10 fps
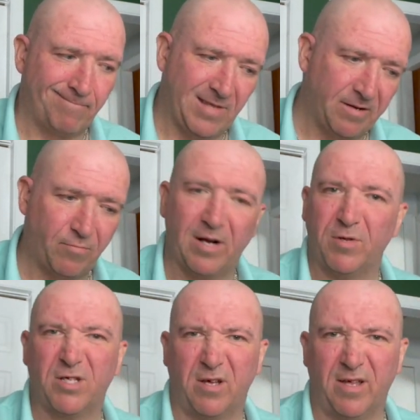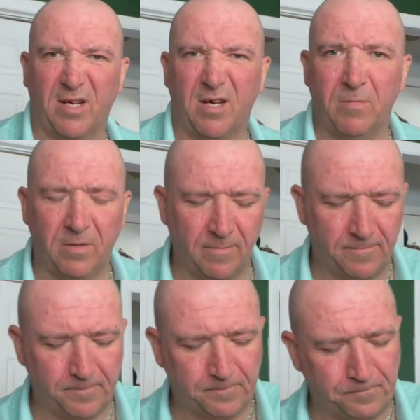I probably saw that coming.
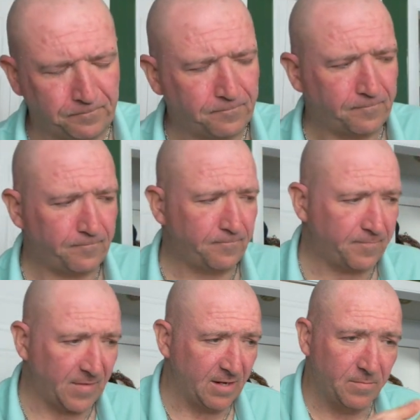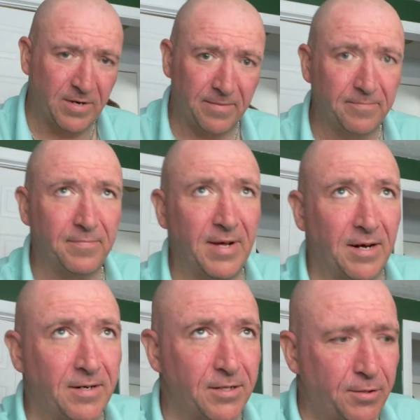But
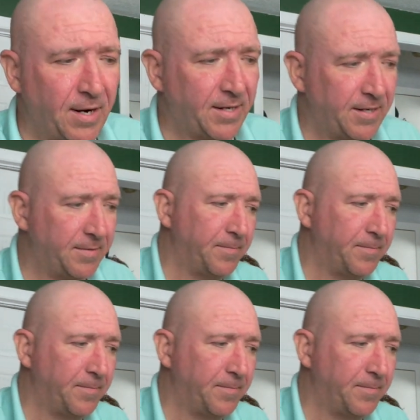back on track here.